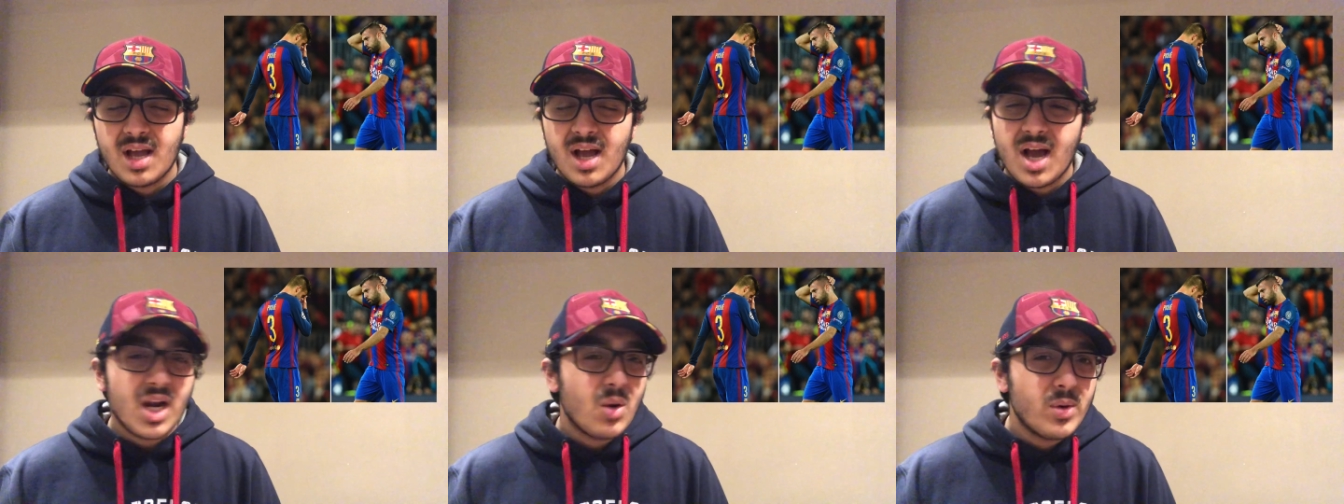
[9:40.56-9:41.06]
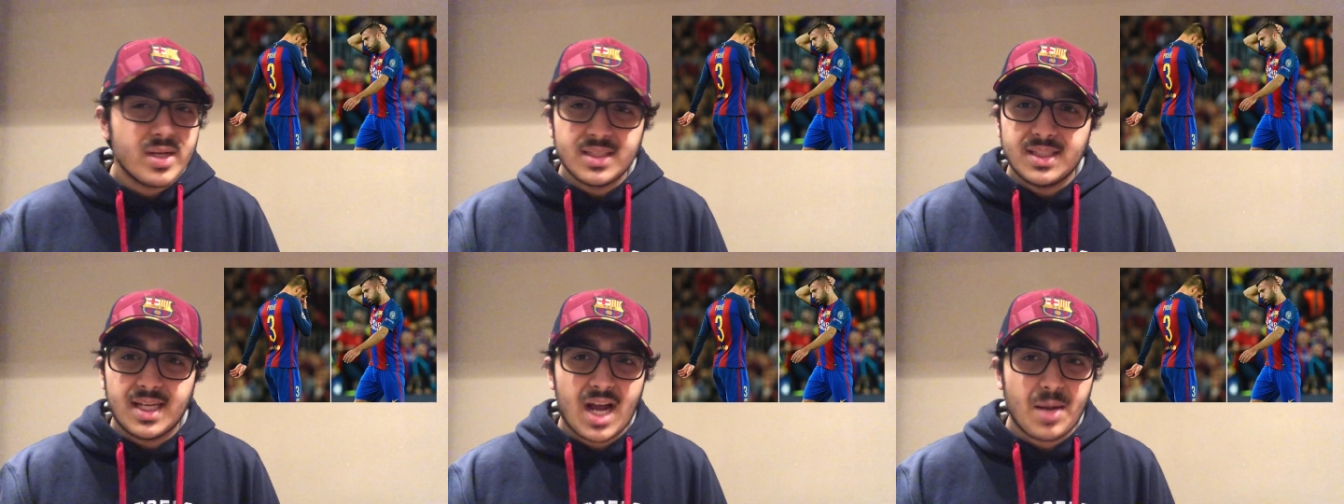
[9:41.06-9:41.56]
I don't want to see
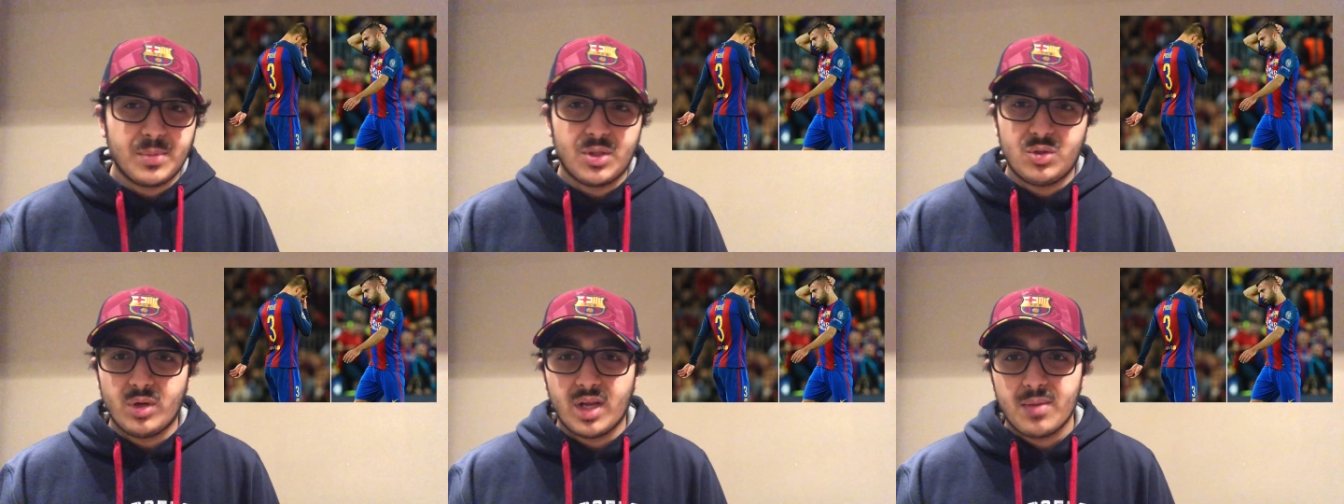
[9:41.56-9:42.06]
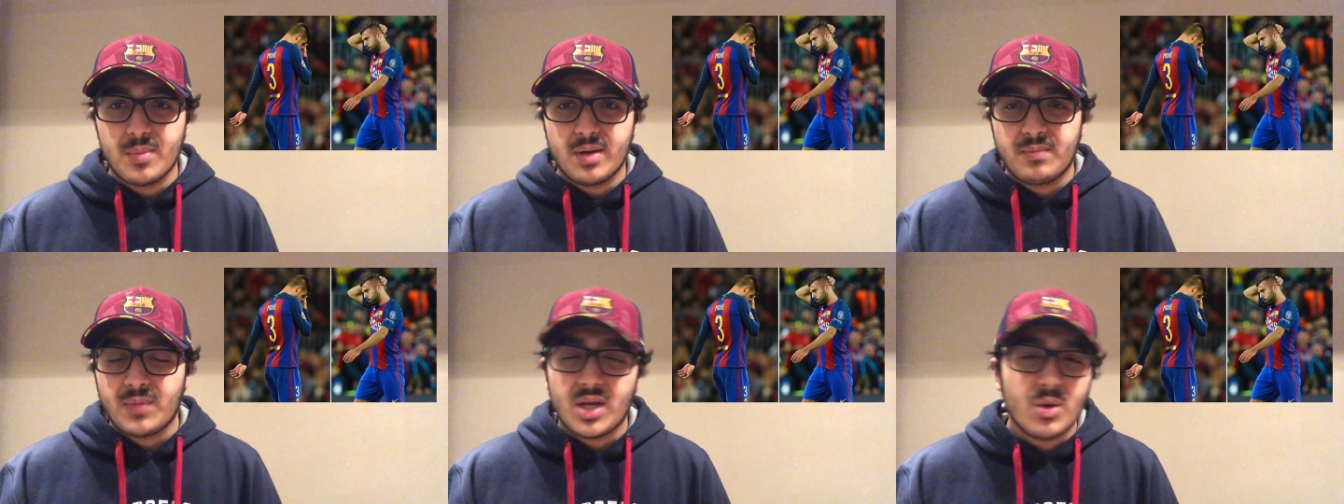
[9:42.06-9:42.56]
that happen to Jordi Alba.
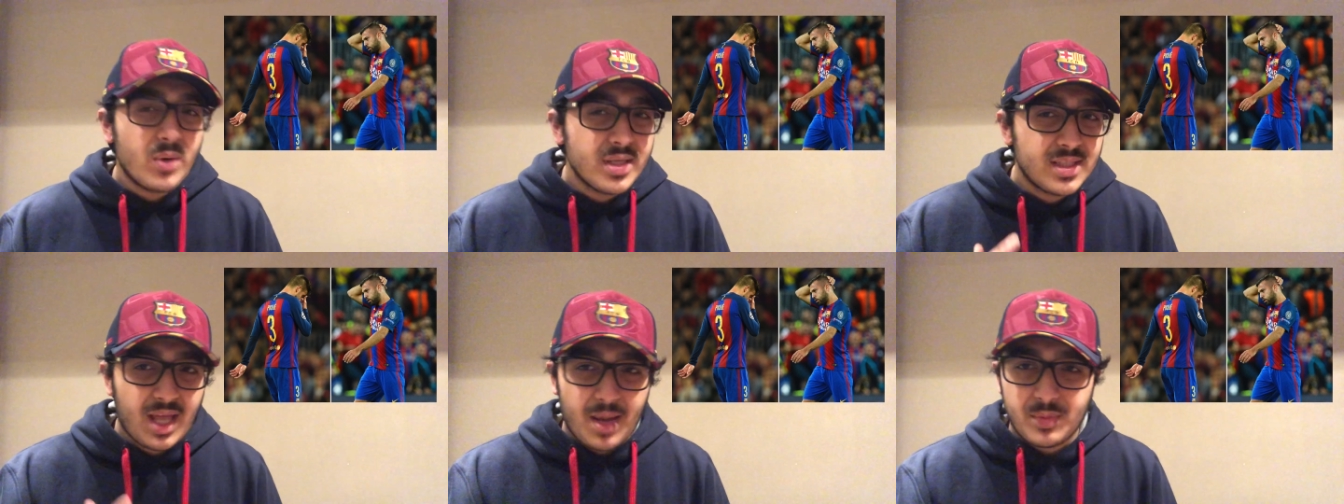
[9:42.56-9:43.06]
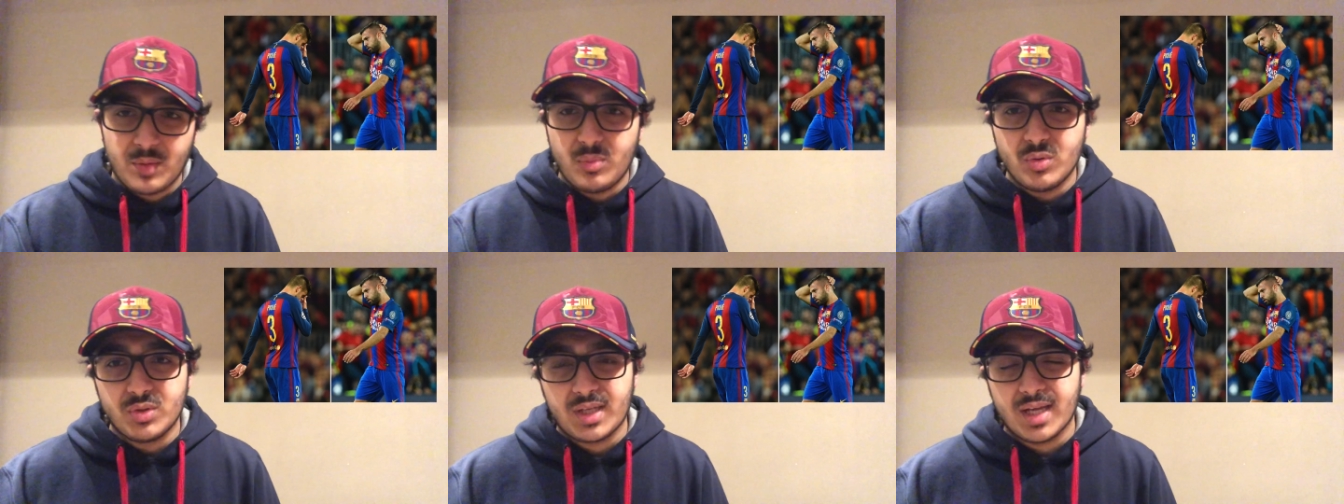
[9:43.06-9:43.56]
I don't want to see that happen to
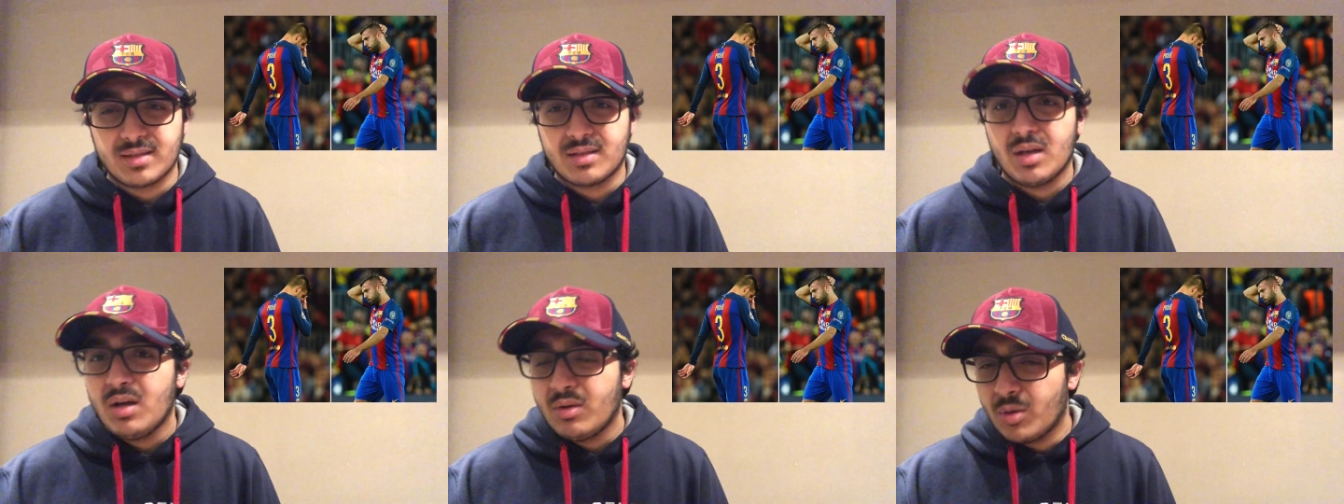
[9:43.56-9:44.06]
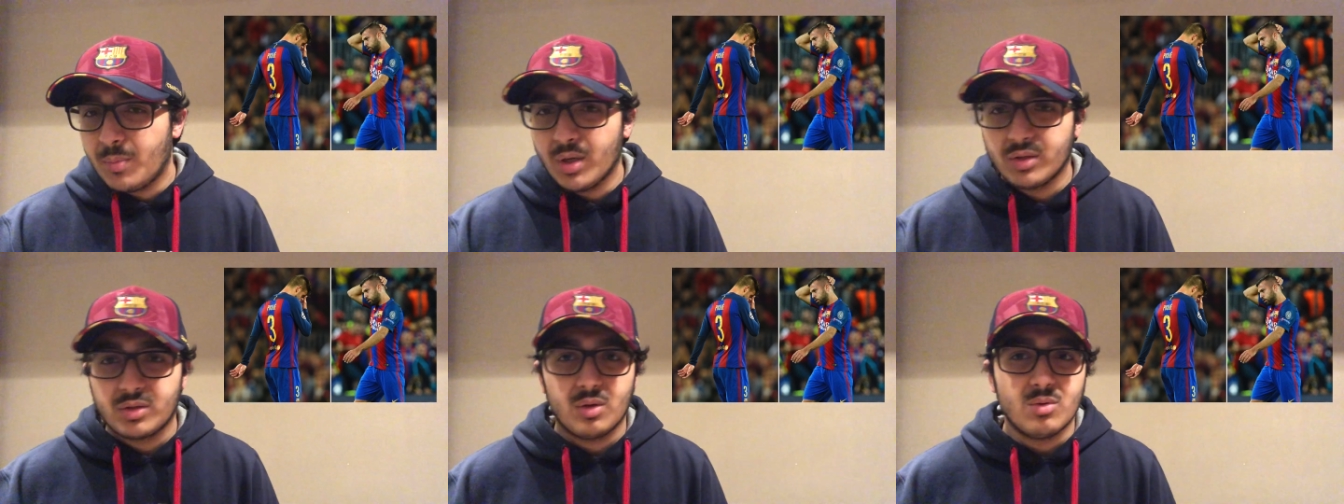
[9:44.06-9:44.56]
Busquets,
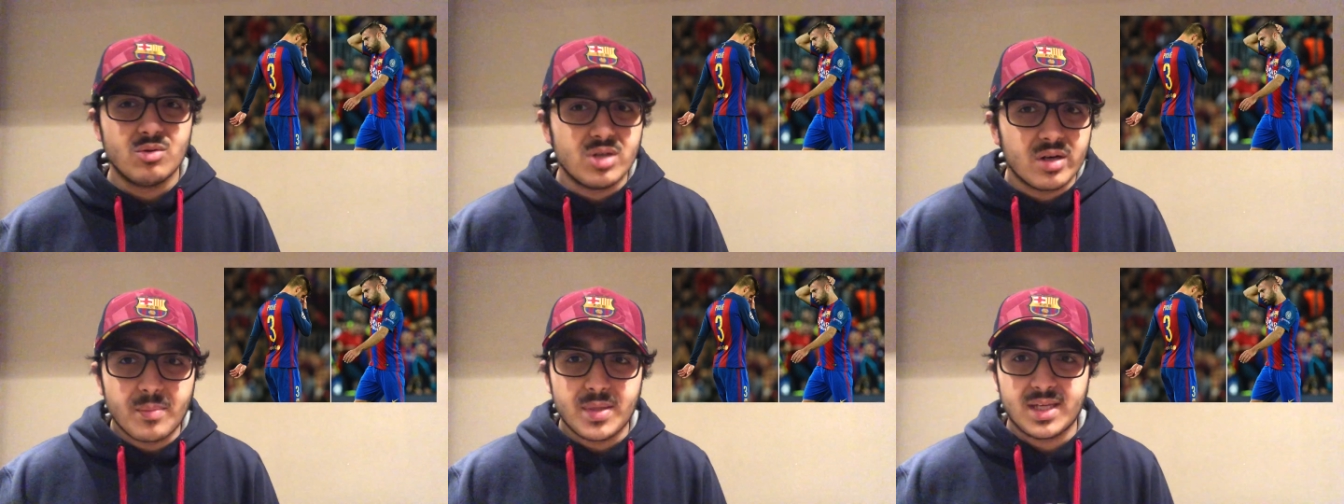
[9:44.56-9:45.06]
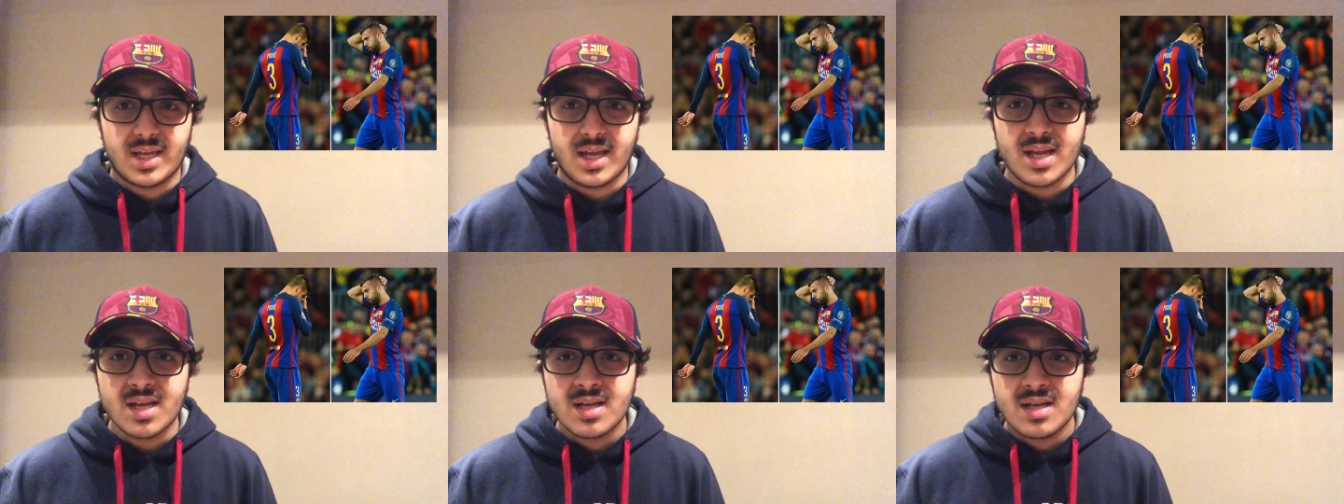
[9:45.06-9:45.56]
Roberto, Gerard Piqué.
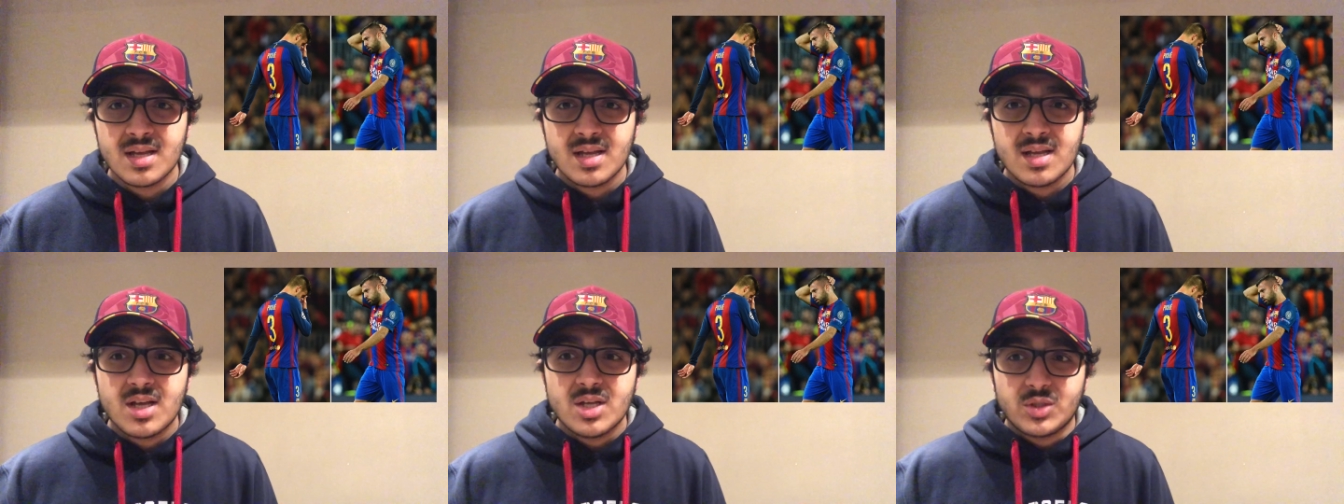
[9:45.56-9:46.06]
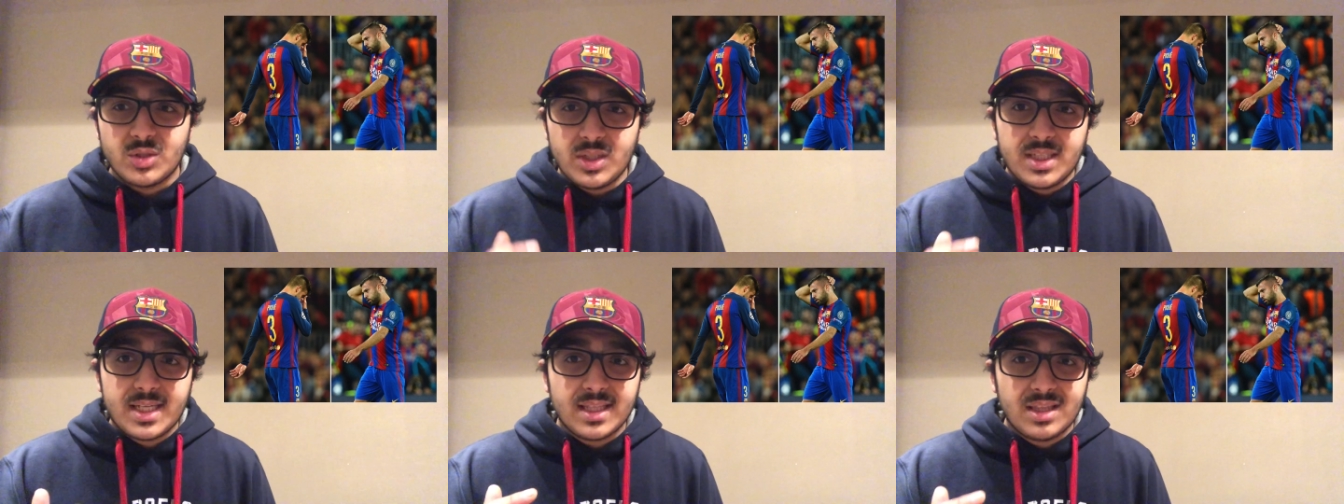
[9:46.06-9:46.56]
So you need
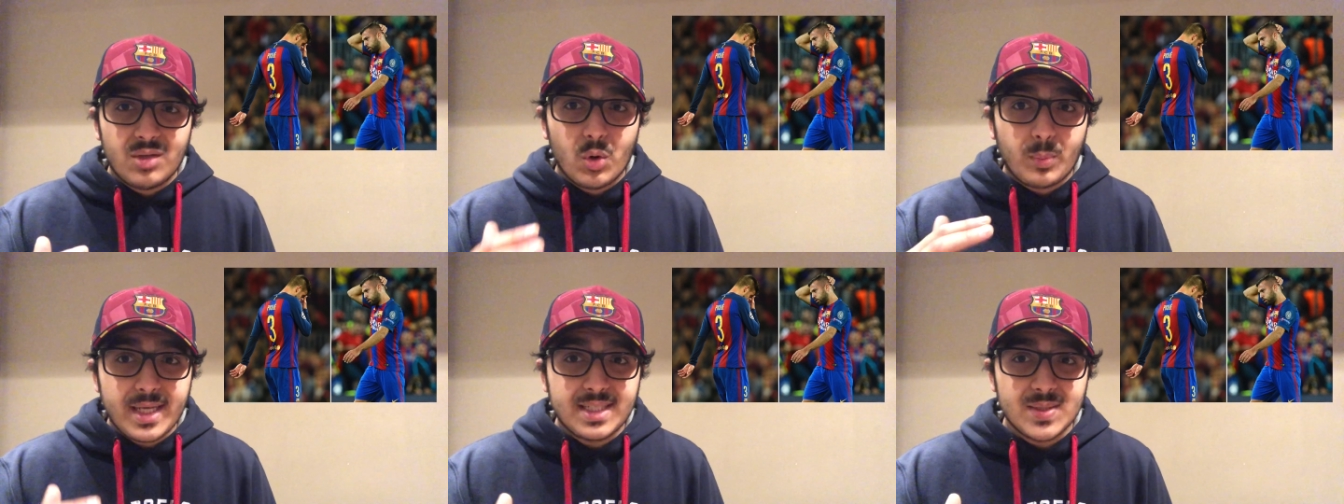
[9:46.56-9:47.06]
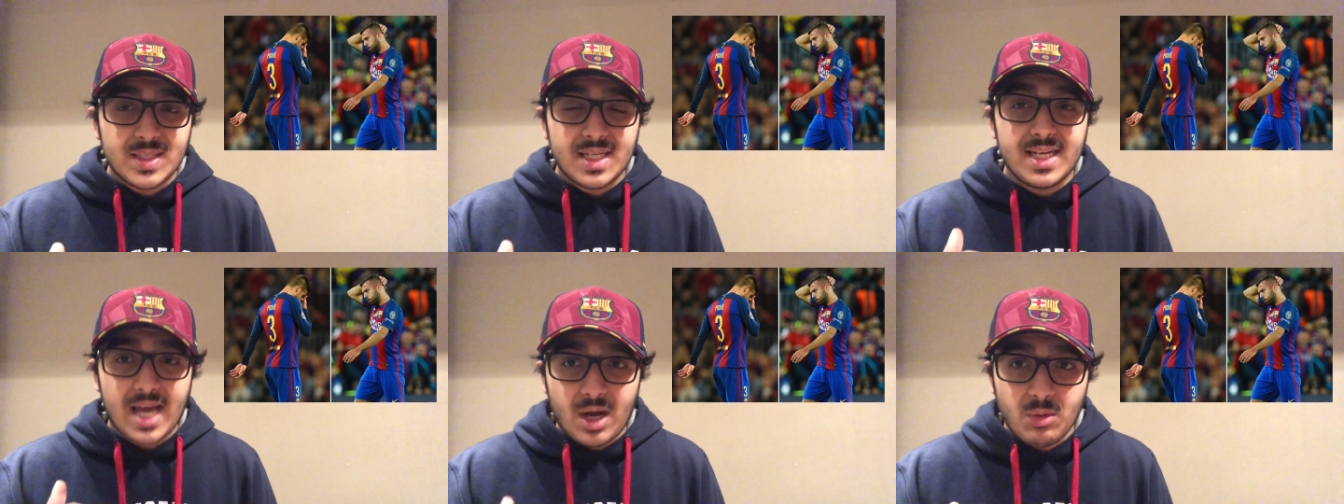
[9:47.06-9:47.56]
to get the replacements in
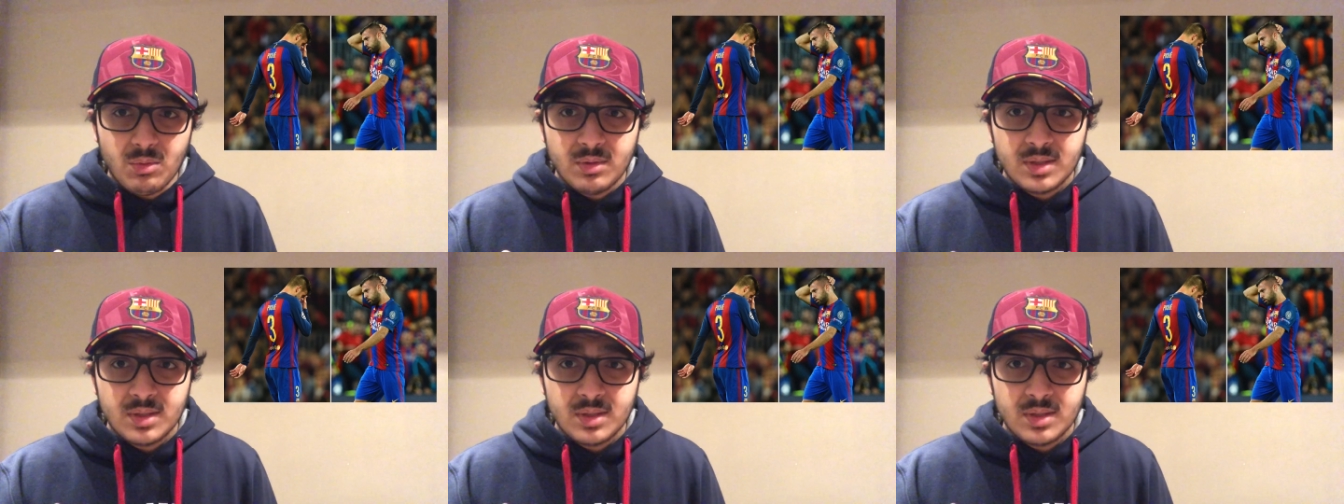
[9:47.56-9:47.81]
now.